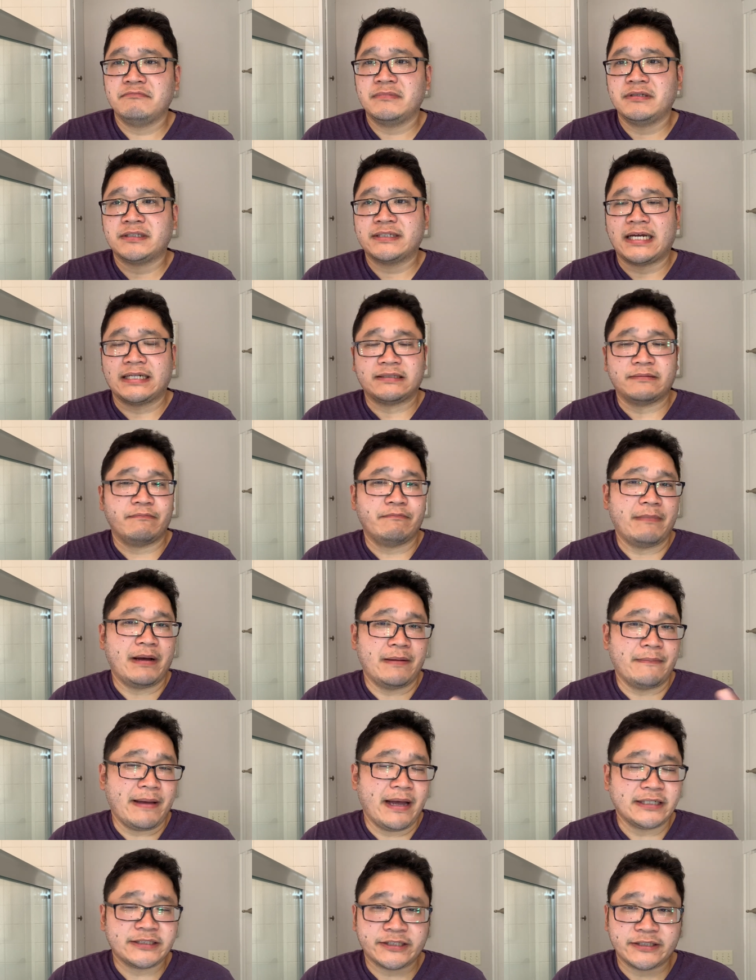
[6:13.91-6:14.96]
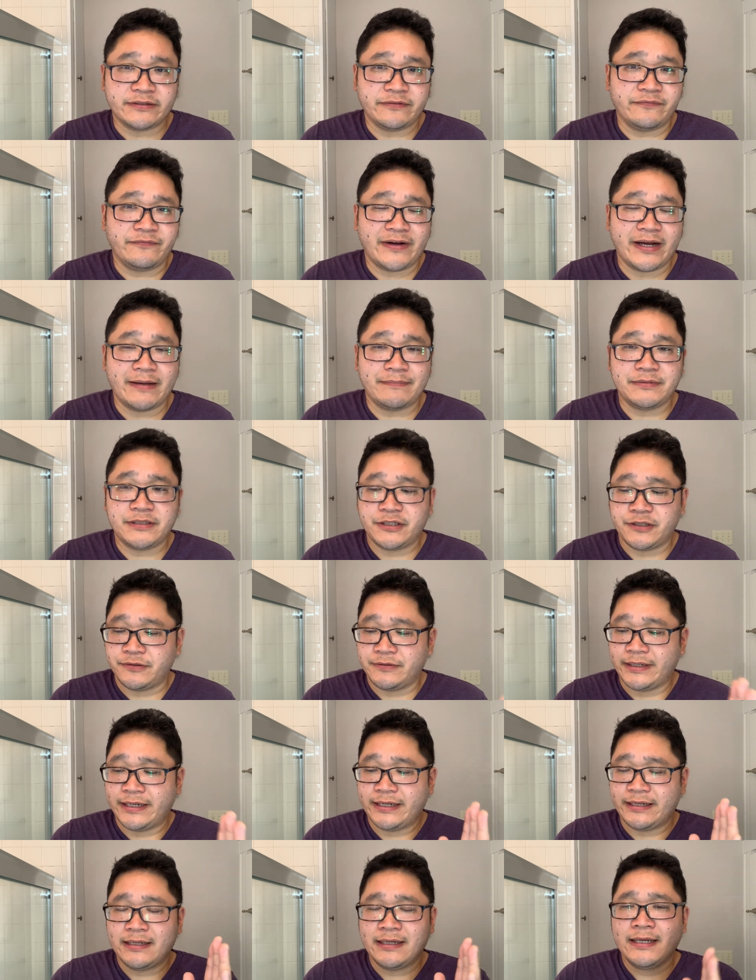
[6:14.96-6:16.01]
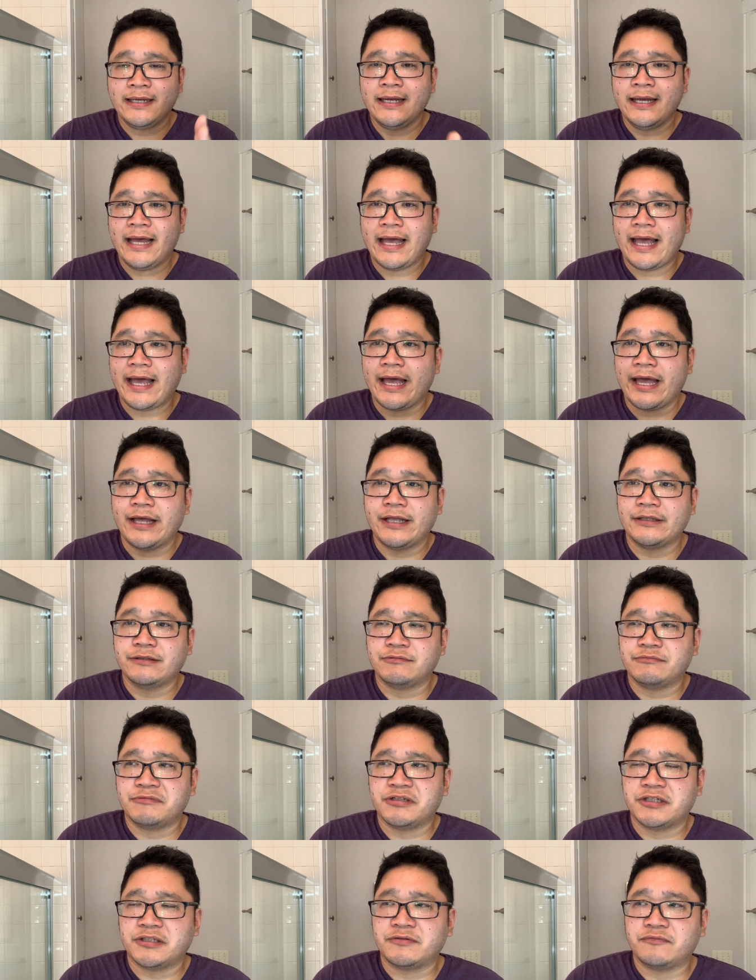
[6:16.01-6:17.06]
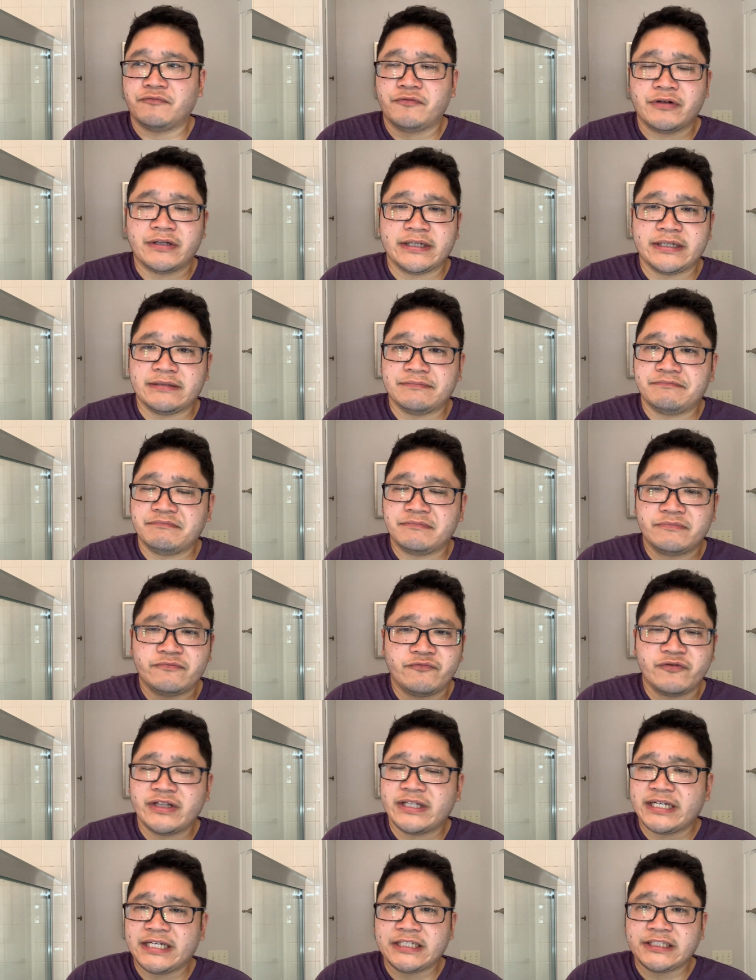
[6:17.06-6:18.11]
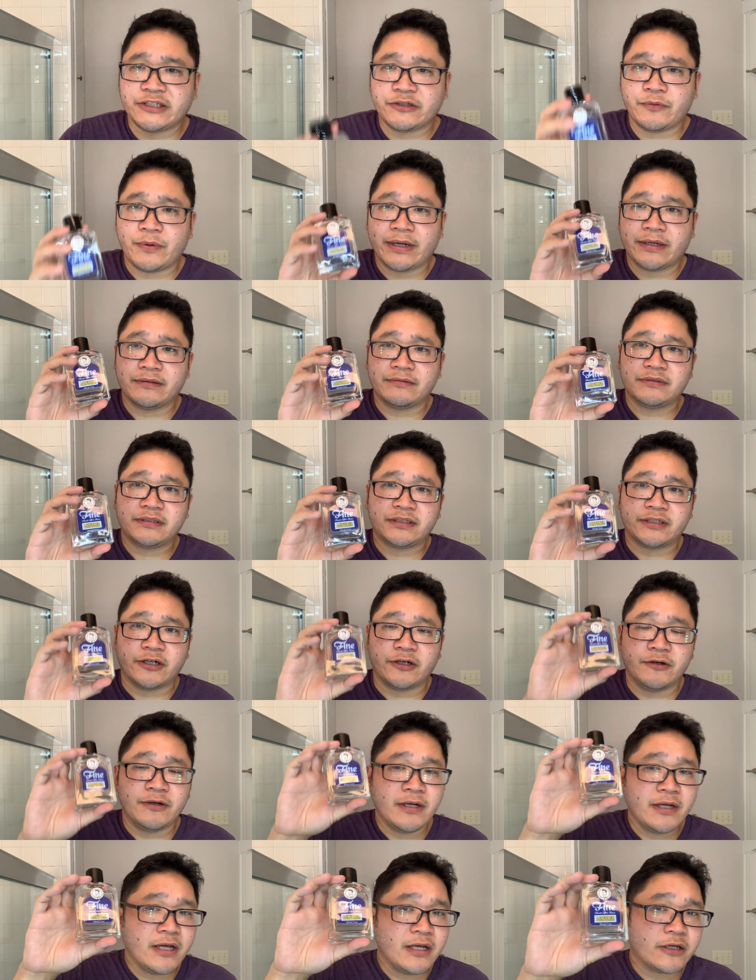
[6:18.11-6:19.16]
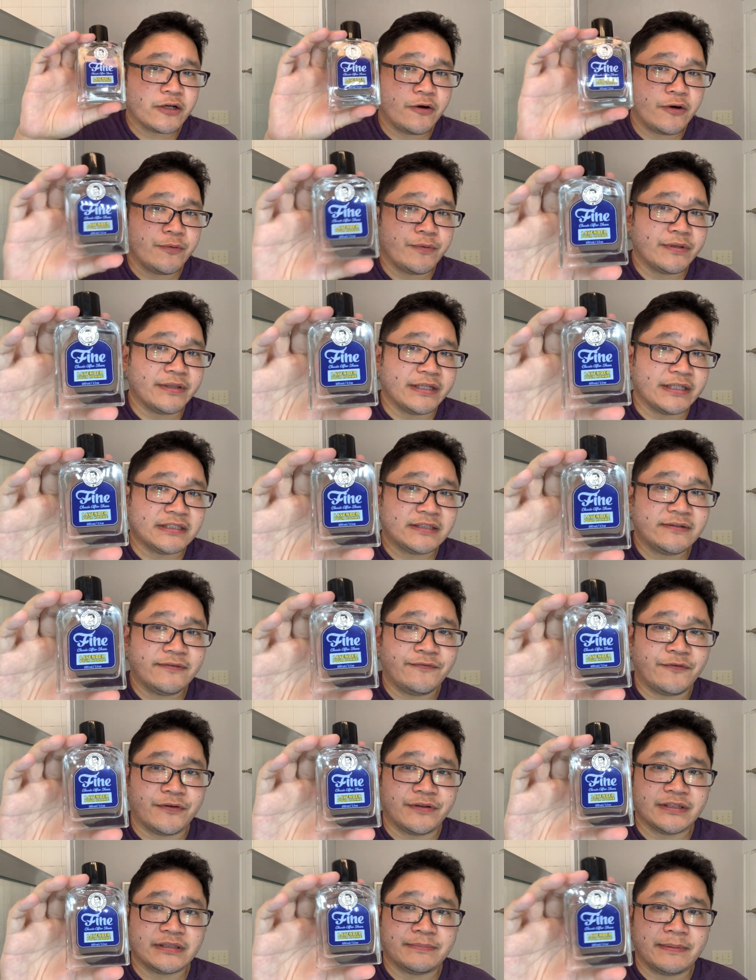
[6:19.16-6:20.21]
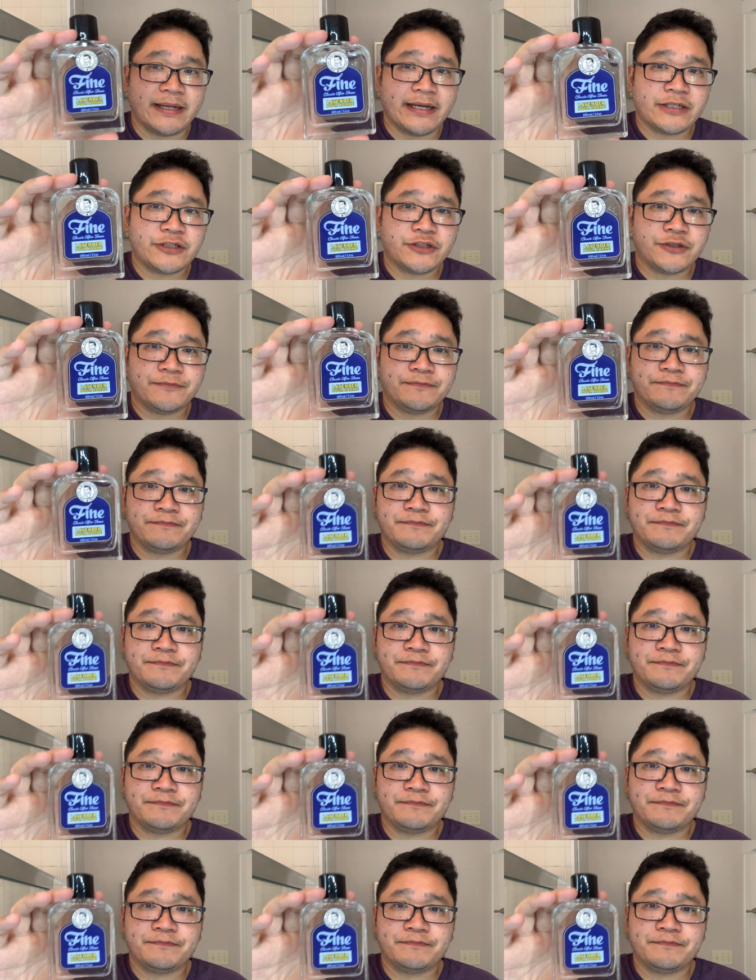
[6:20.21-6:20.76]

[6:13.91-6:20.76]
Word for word: It's got some a masculine vibe to it and just really, really easy to wear. So going with this for the splash.